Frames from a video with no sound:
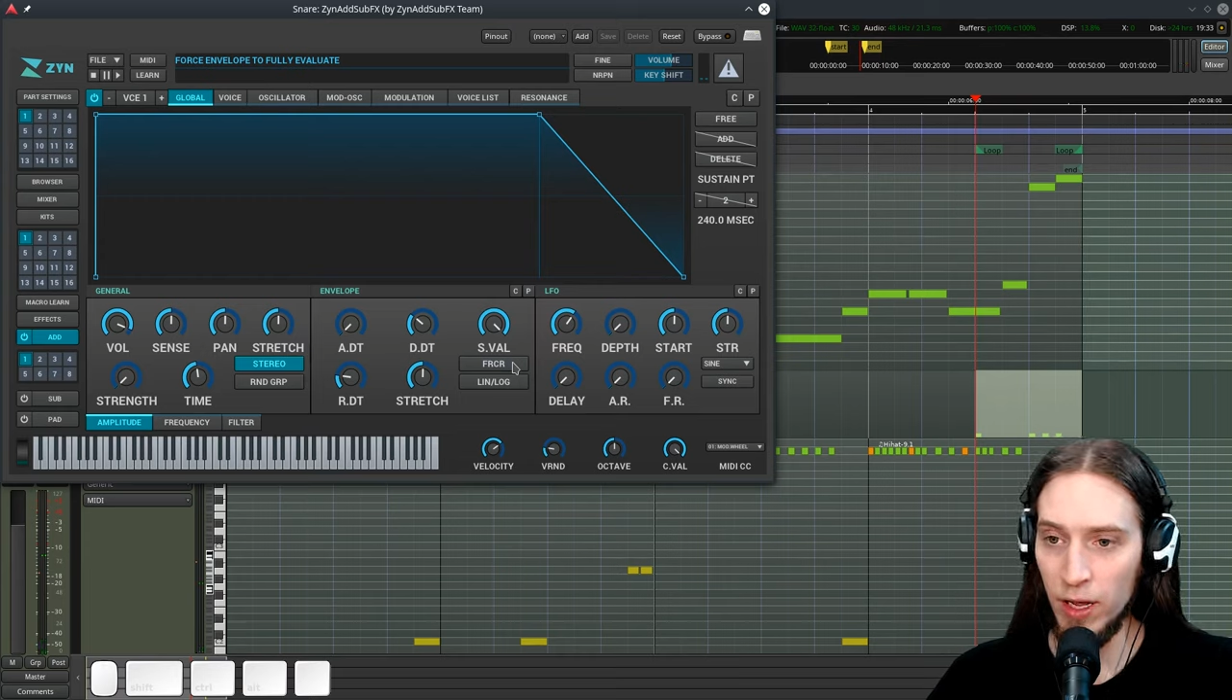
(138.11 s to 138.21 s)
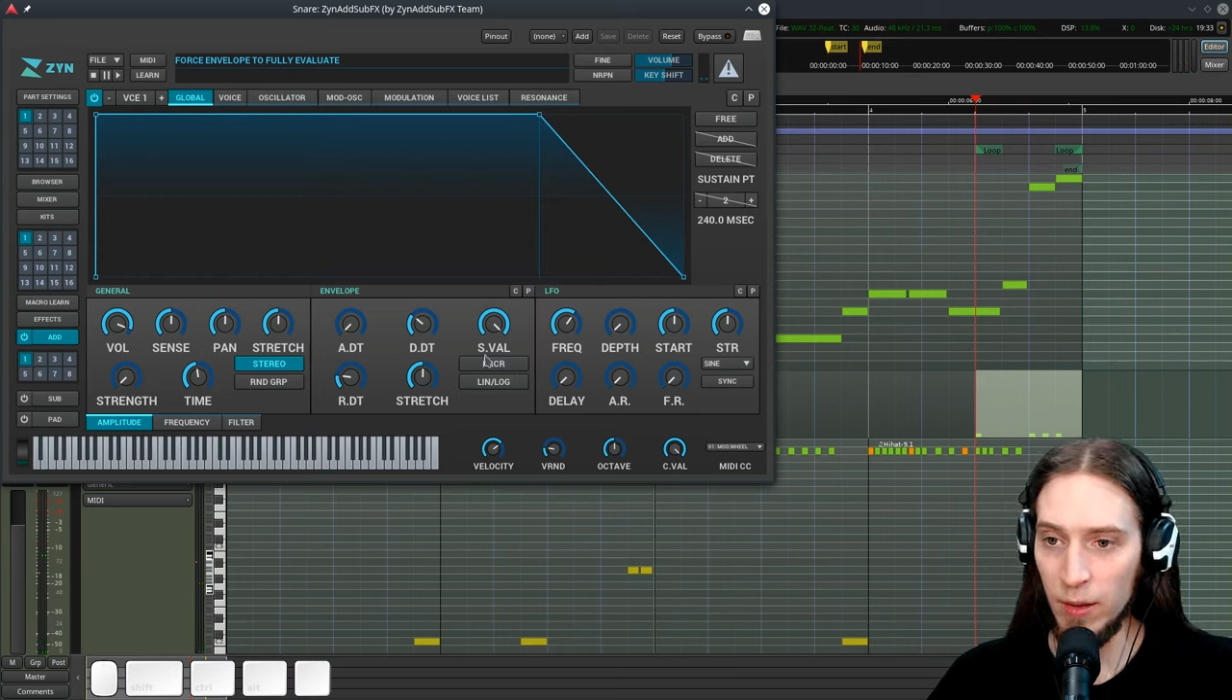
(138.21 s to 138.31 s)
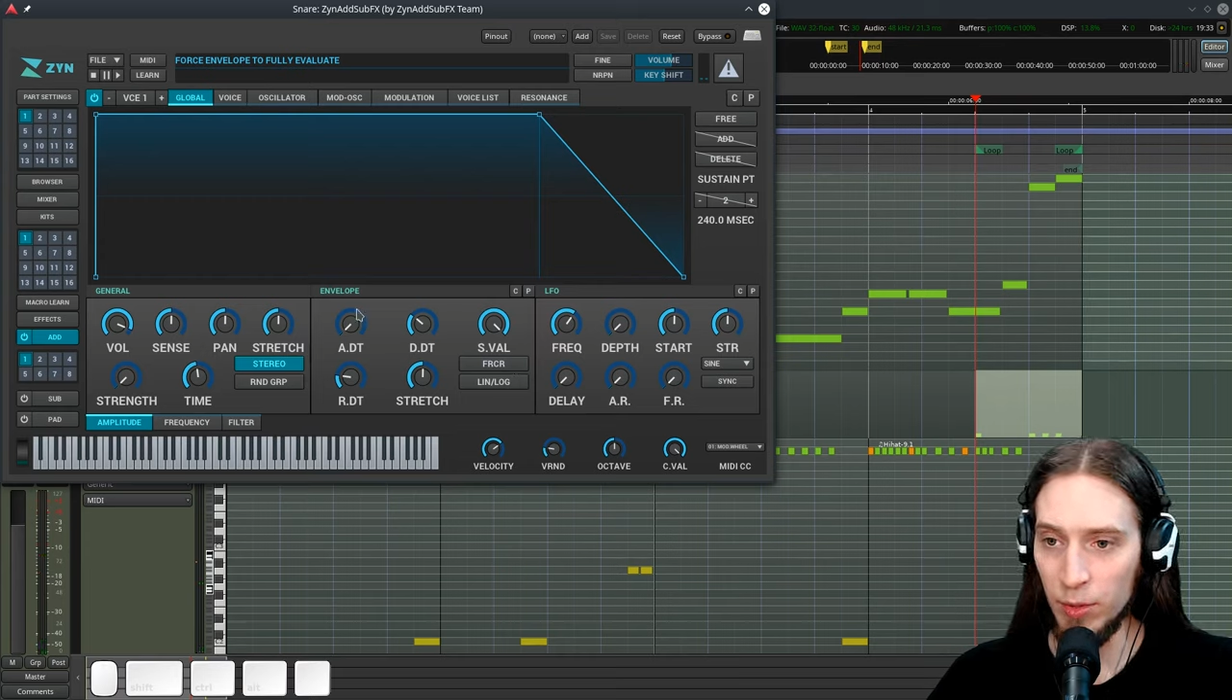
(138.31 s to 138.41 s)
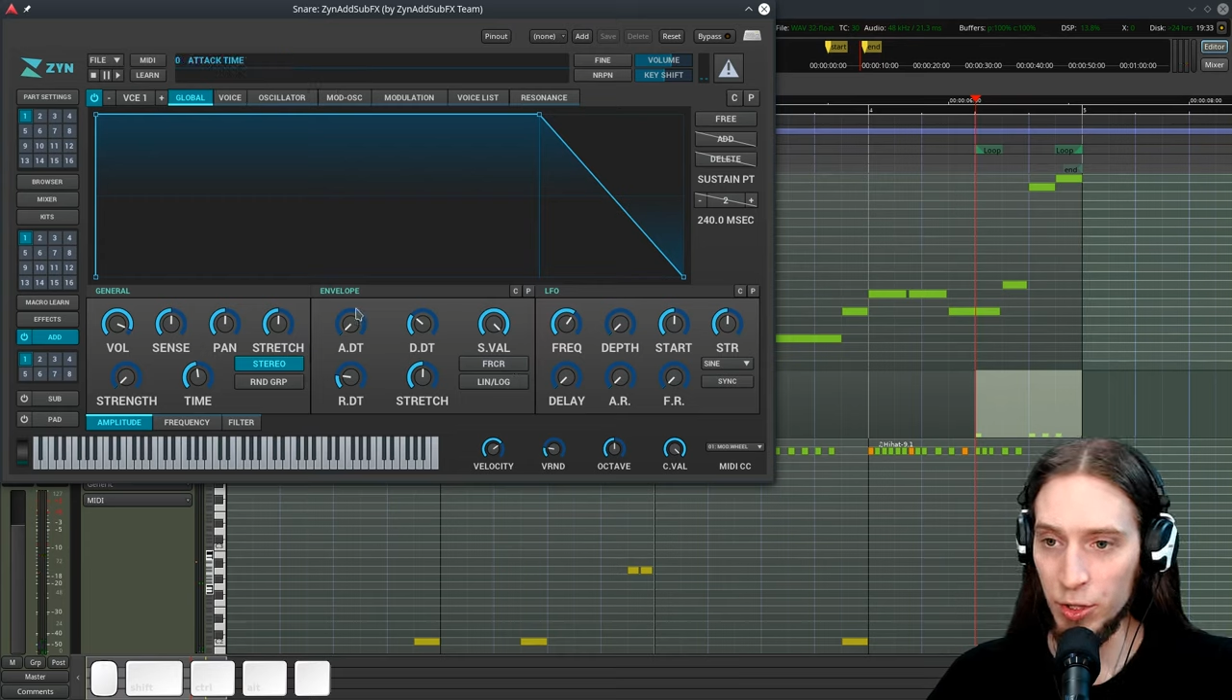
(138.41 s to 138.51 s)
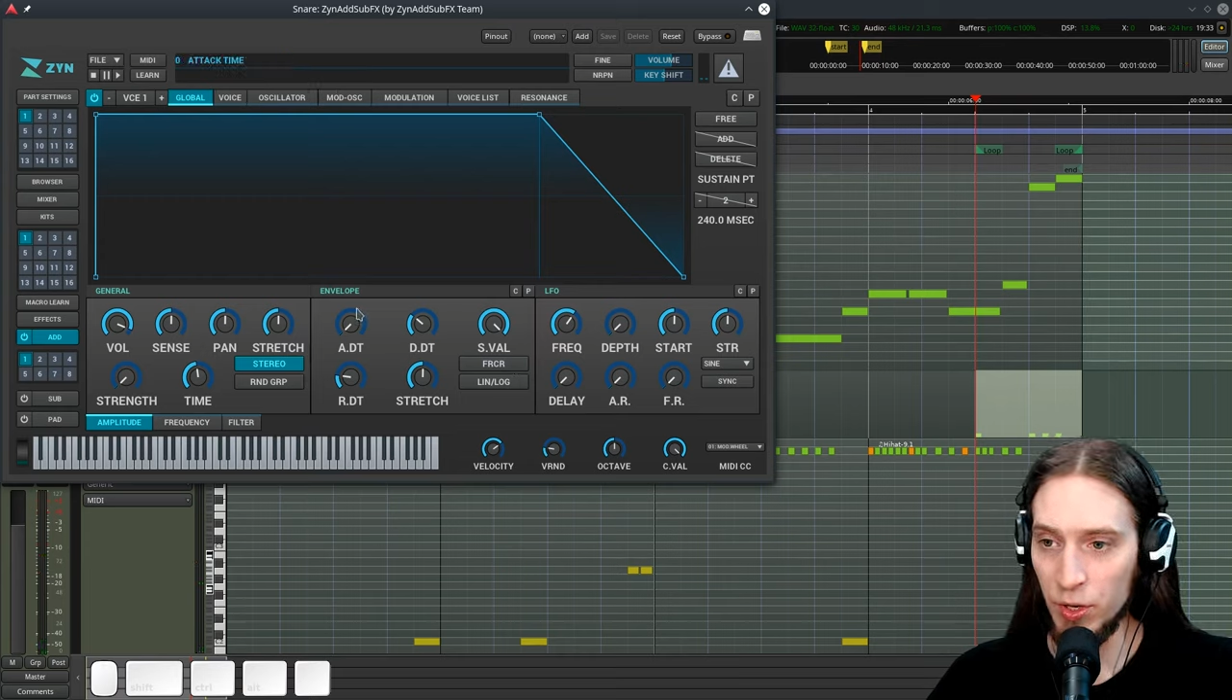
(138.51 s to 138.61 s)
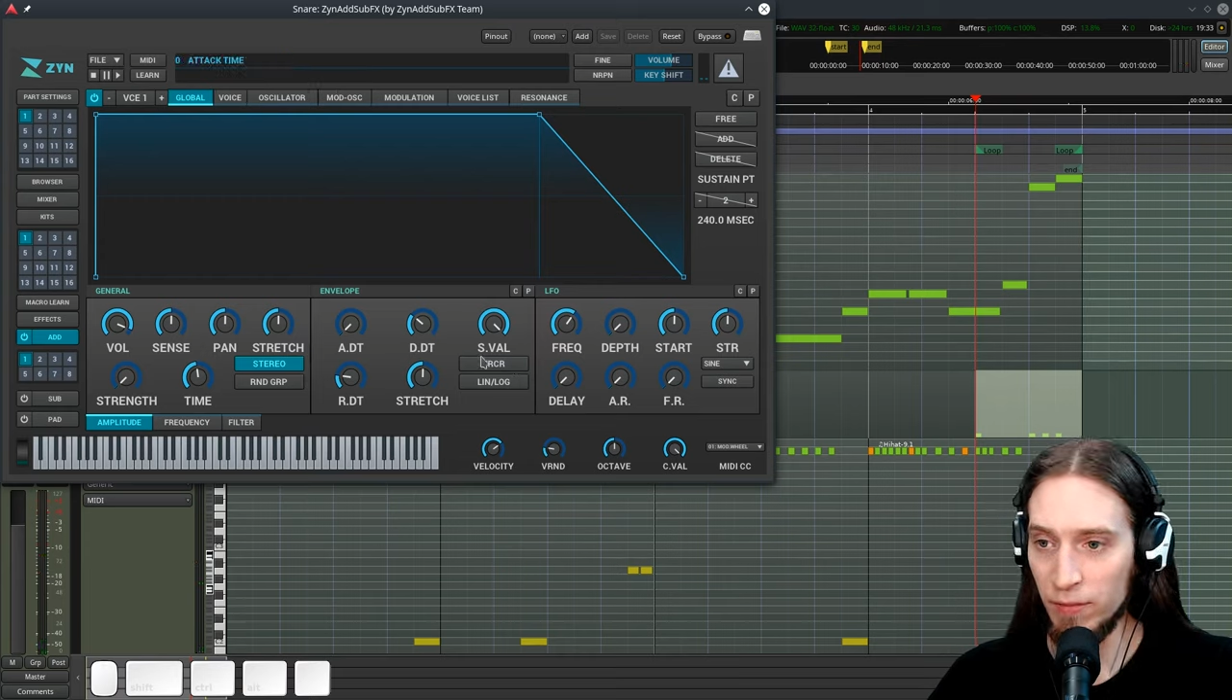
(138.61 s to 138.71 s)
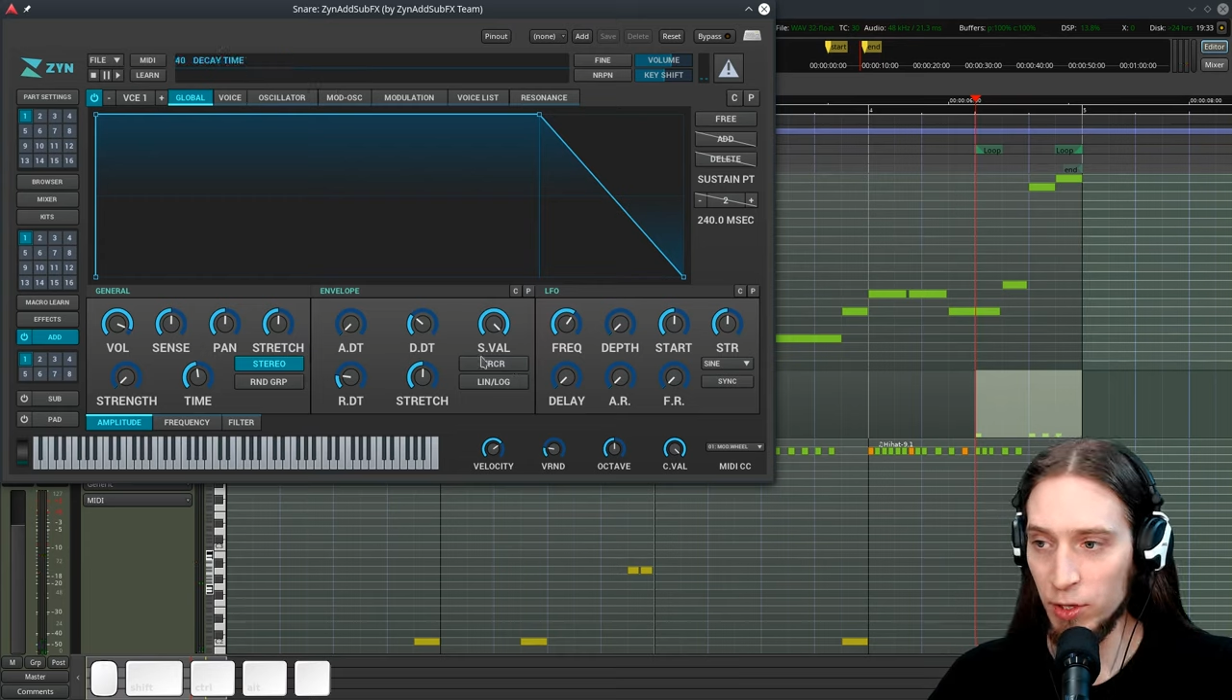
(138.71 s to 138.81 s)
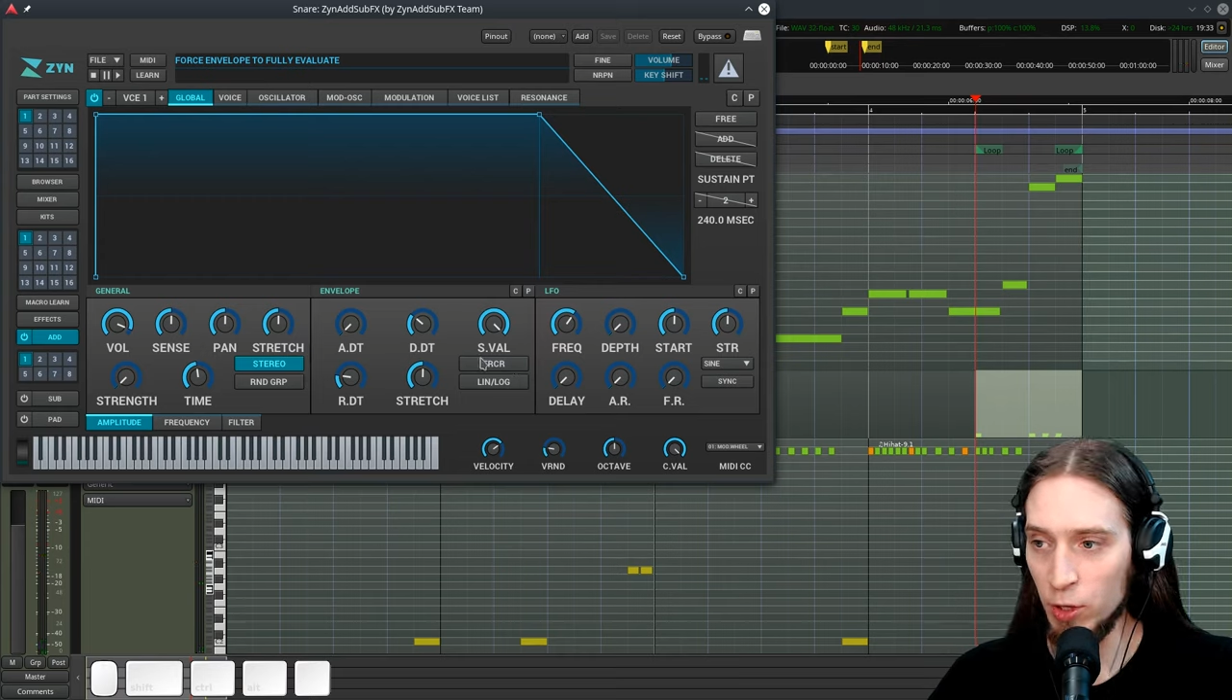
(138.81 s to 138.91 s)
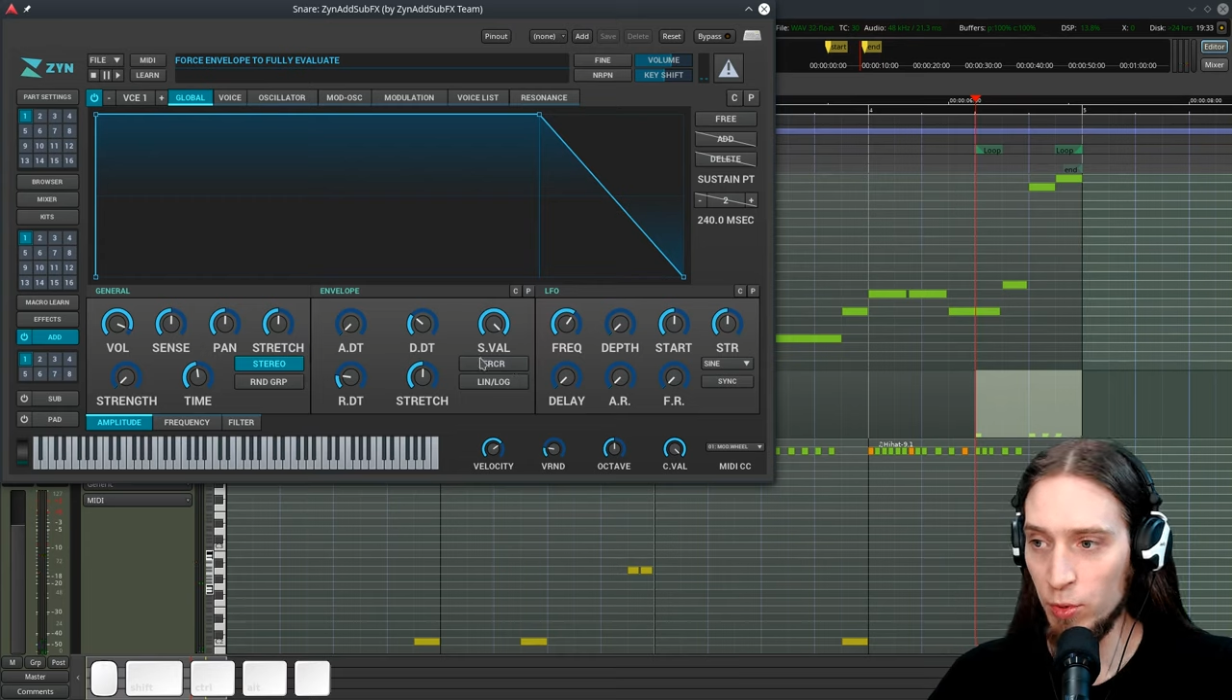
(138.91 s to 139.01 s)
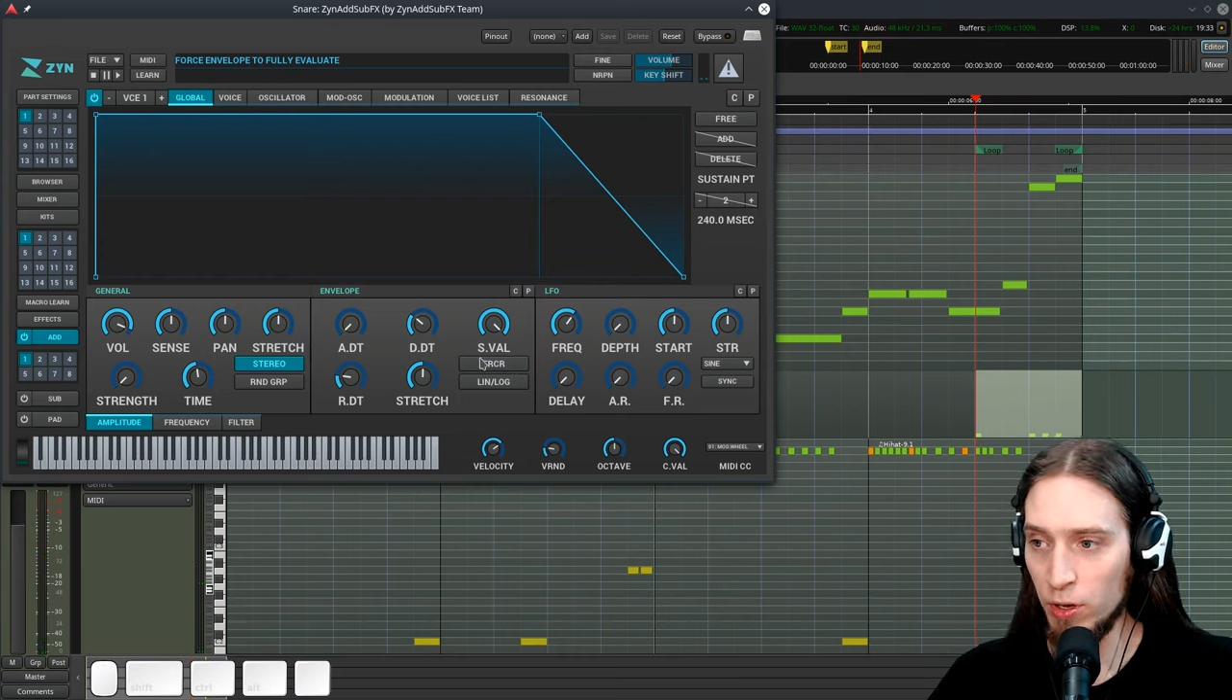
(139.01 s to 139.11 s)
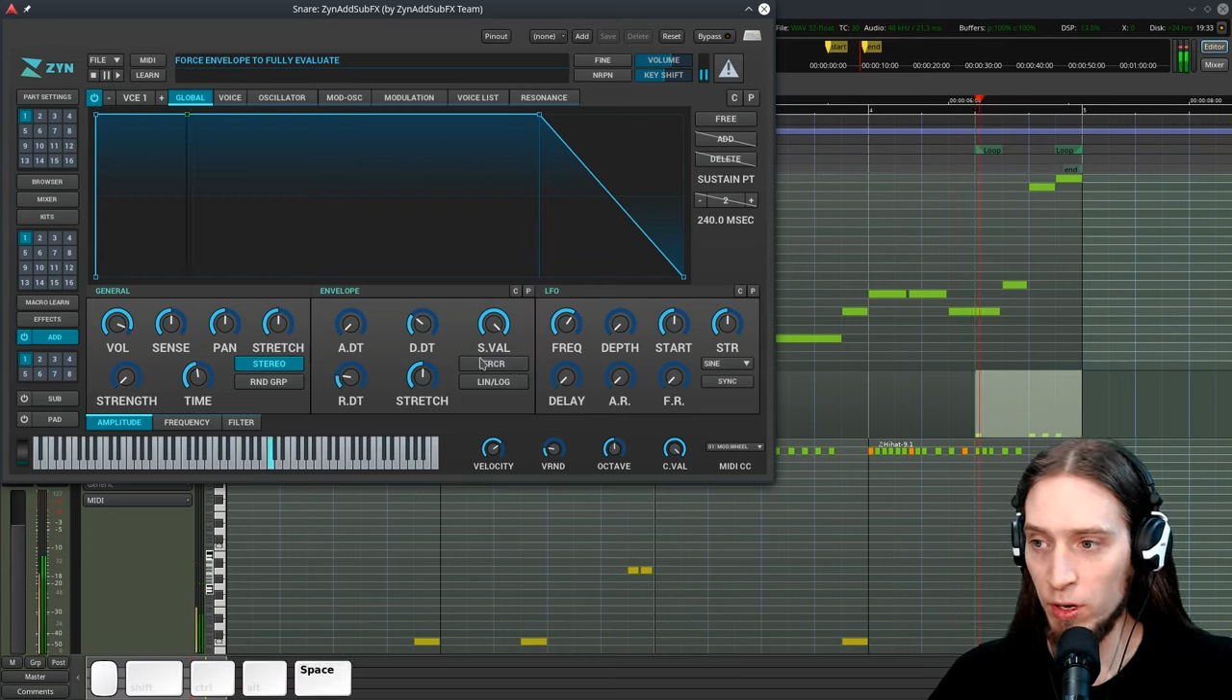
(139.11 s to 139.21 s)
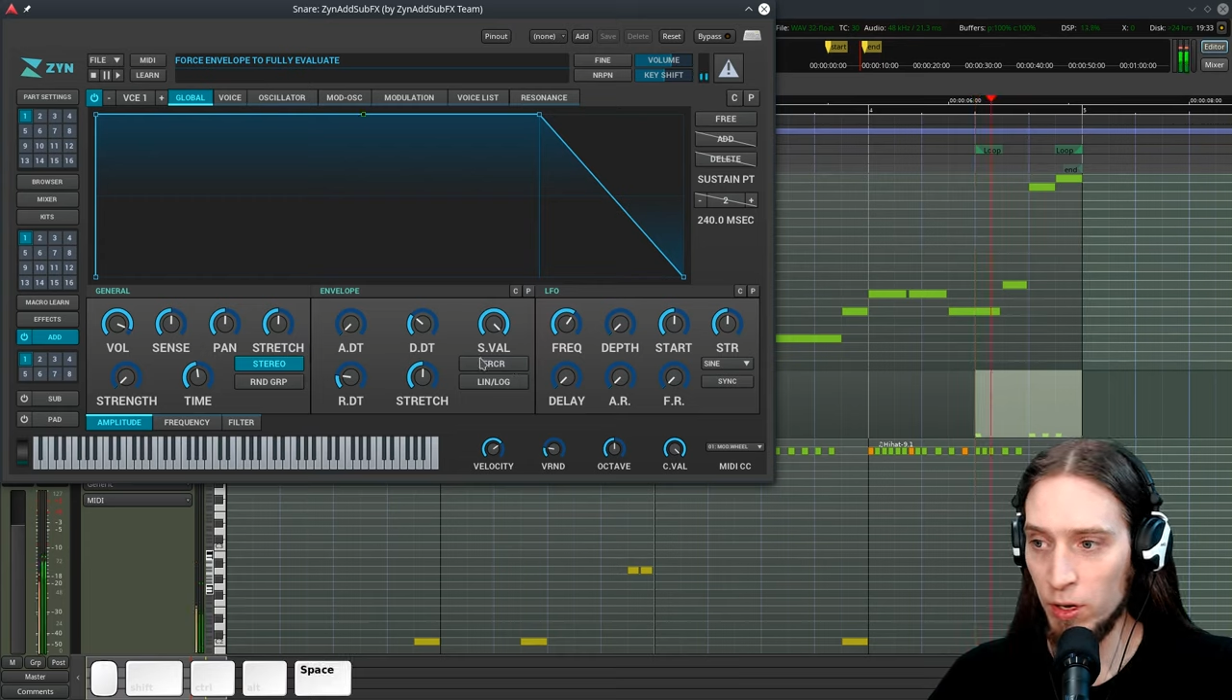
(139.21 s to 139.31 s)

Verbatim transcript: amplitude envelope.